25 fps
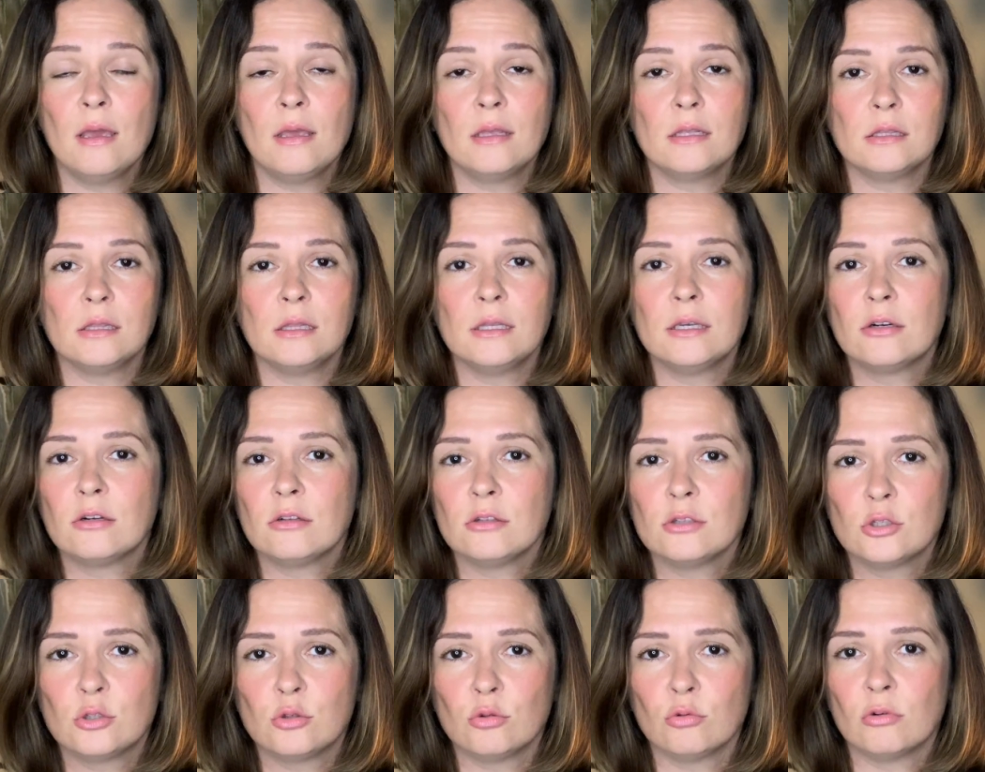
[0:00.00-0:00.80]

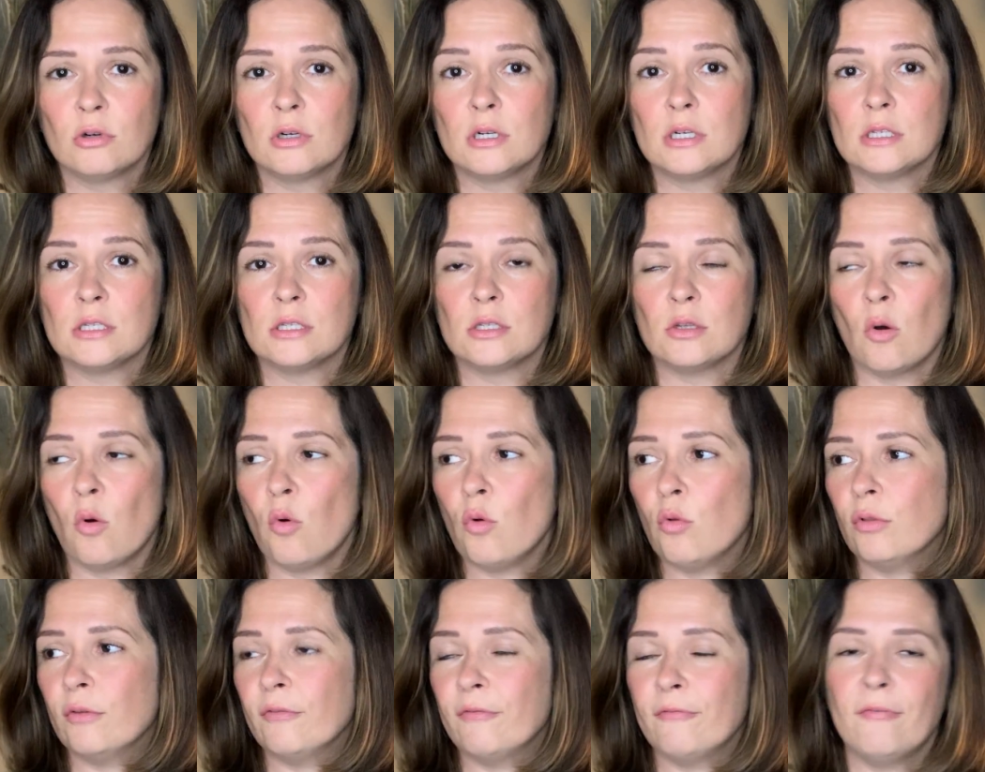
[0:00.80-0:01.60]
little stores,
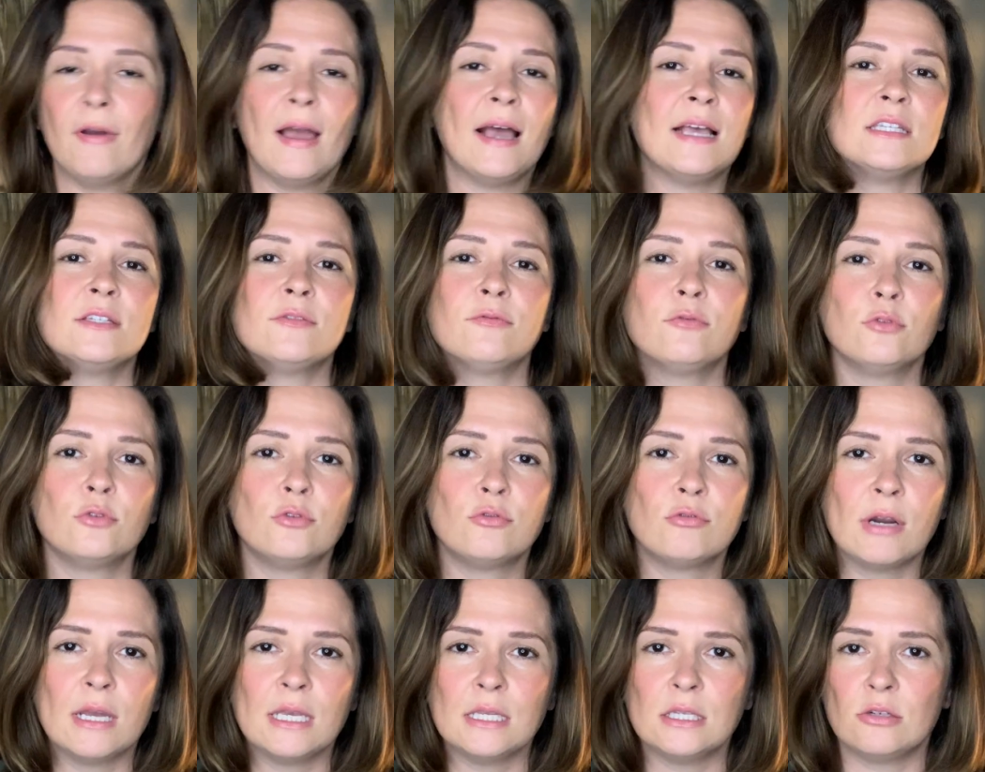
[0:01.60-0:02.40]
all the fast
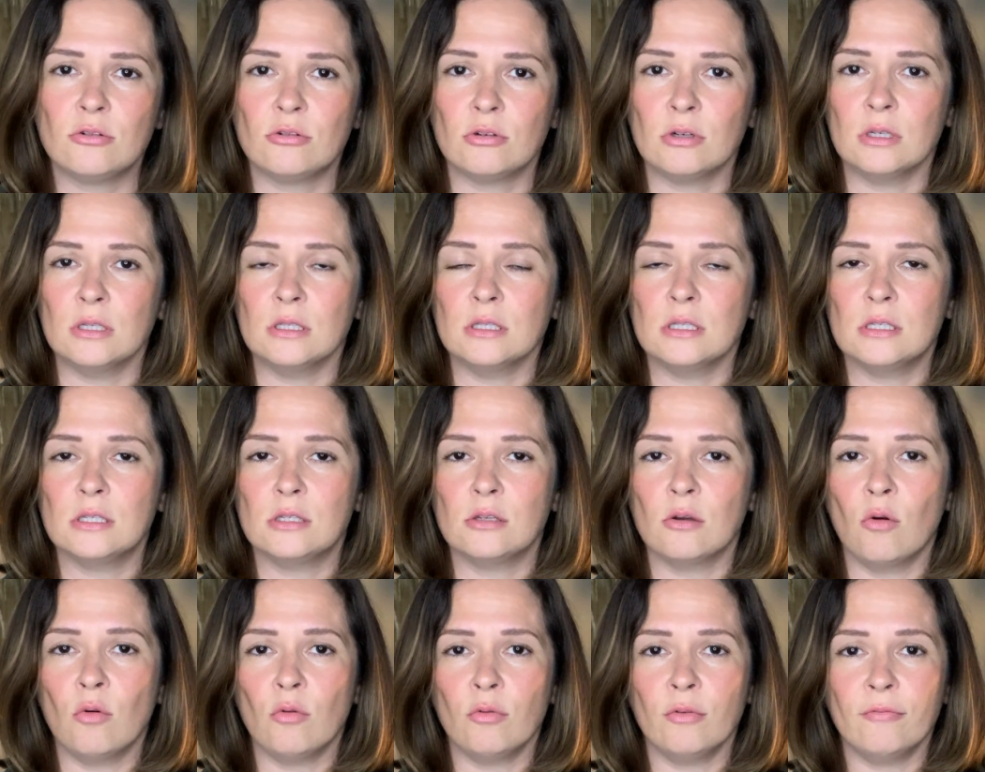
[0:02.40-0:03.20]
food
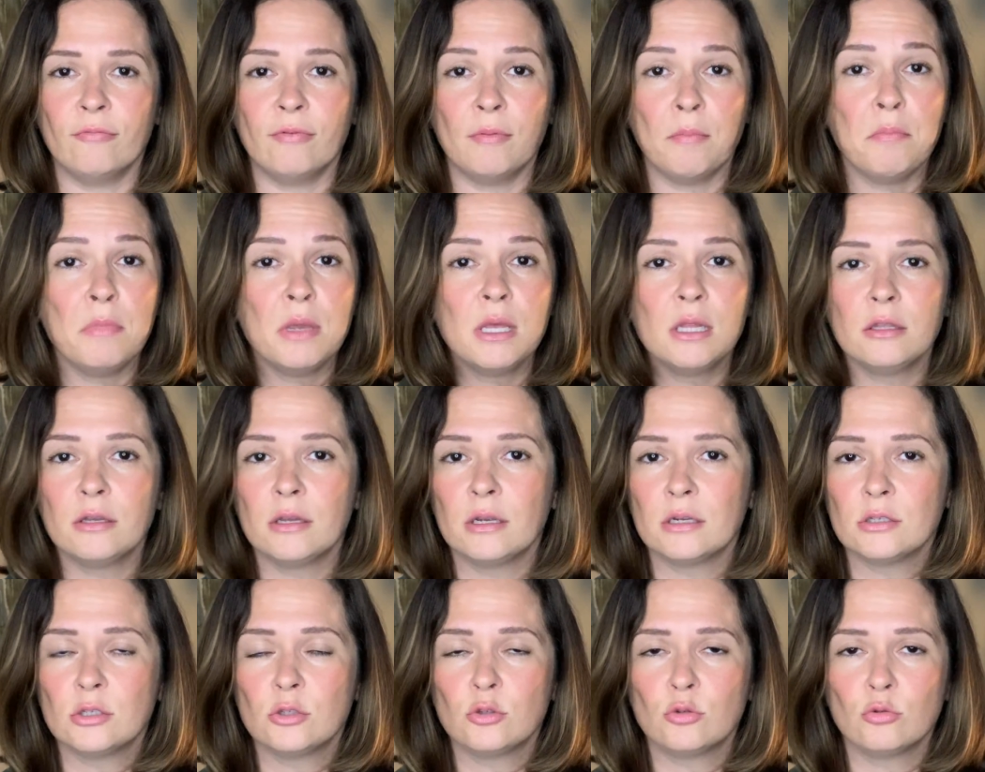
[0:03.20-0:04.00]
restaurants, all the
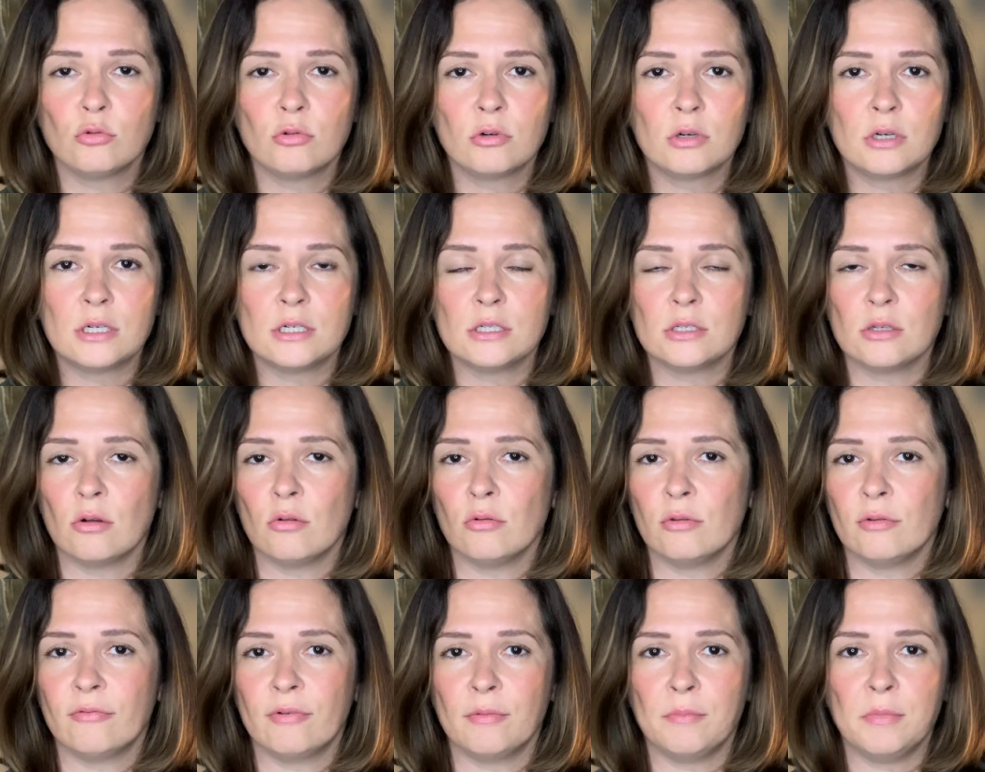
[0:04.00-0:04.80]
familiar stores,
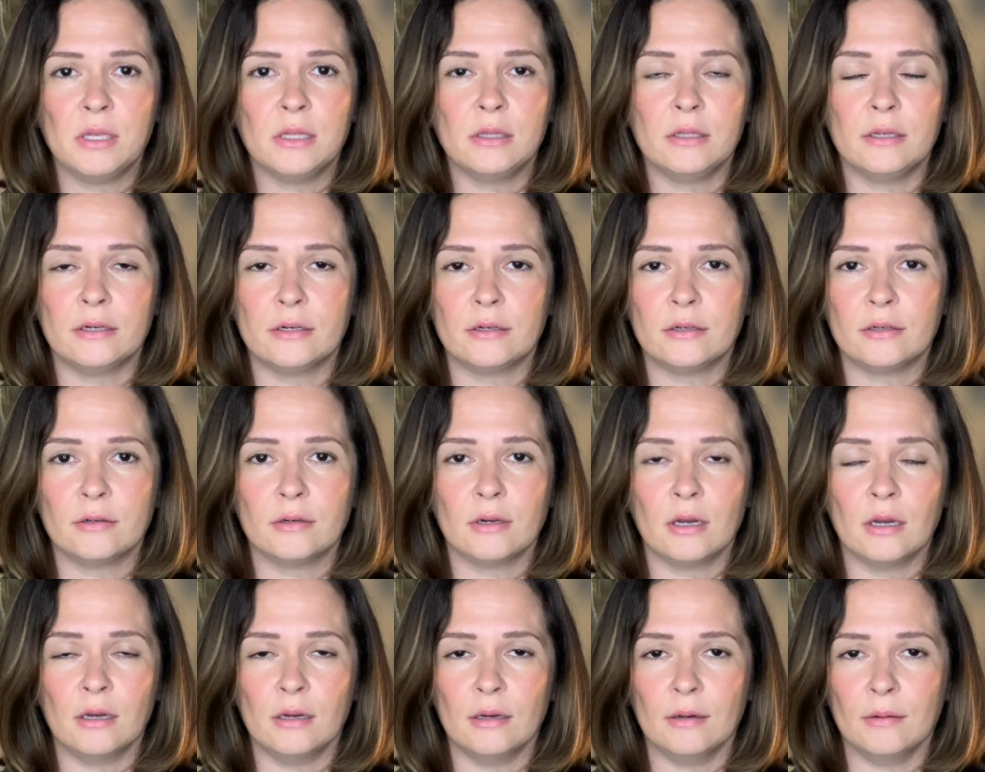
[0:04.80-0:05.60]
all the familiar
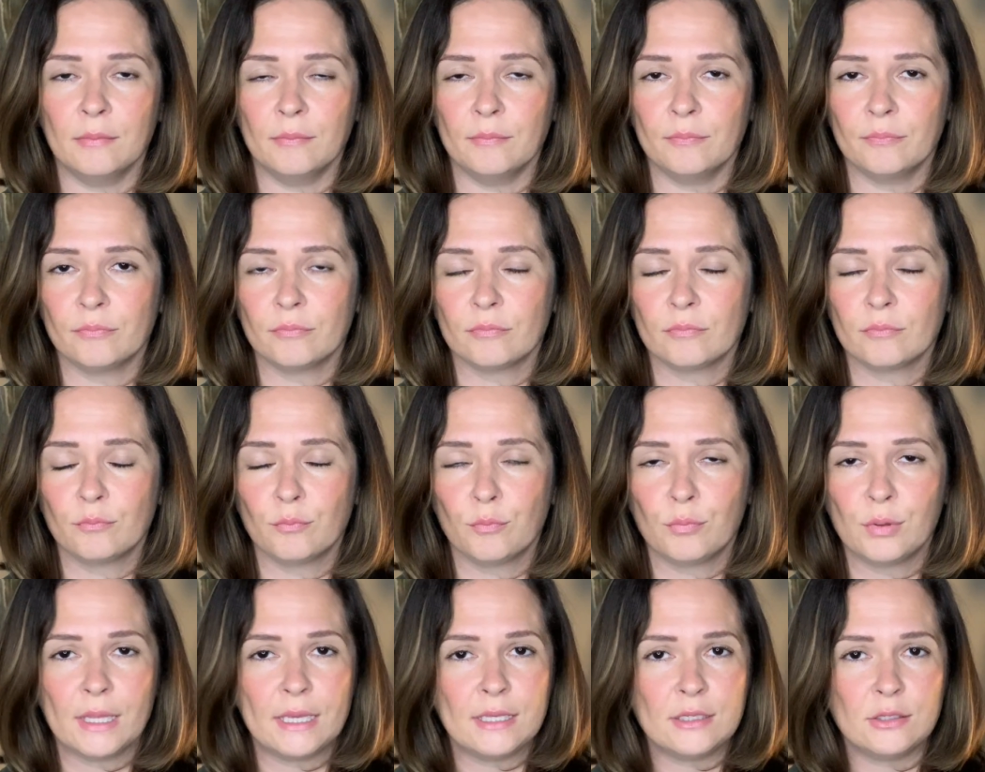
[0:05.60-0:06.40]
um,
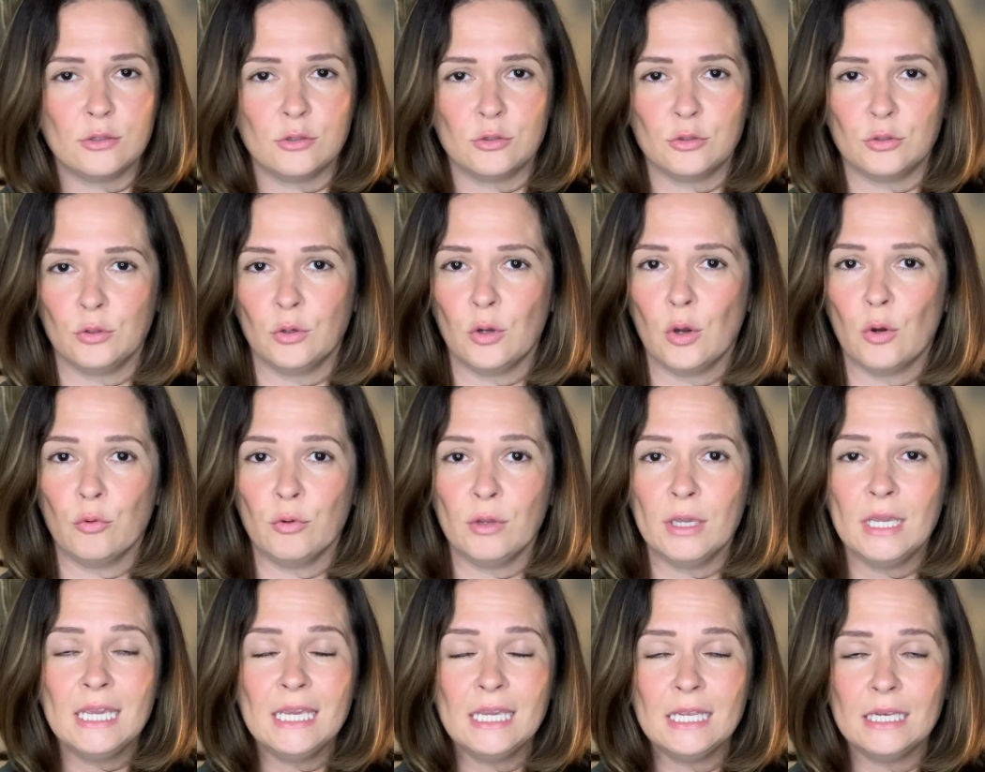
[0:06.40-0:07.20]
places to
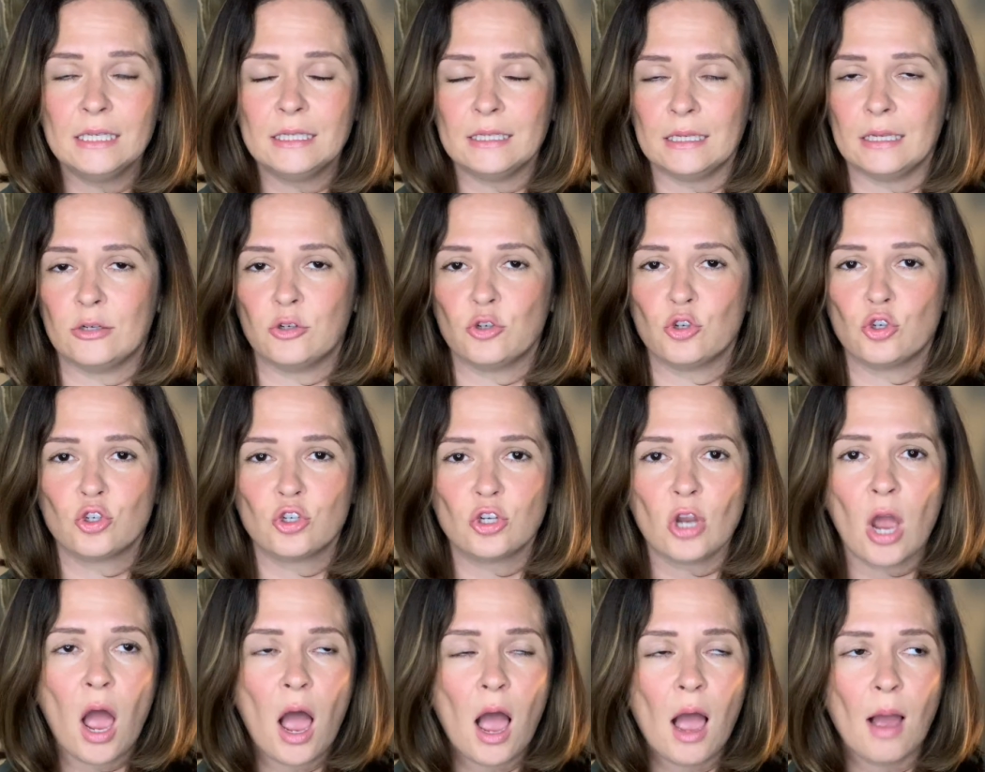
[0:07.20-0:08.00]
go eat and
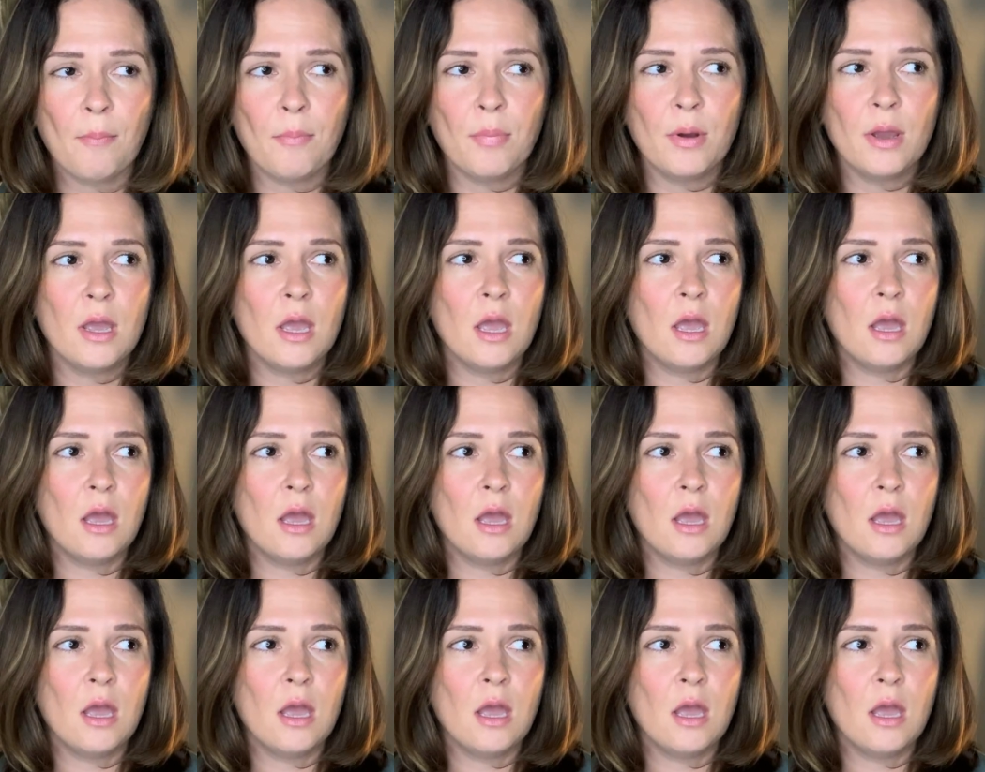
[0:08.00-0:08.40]
shop,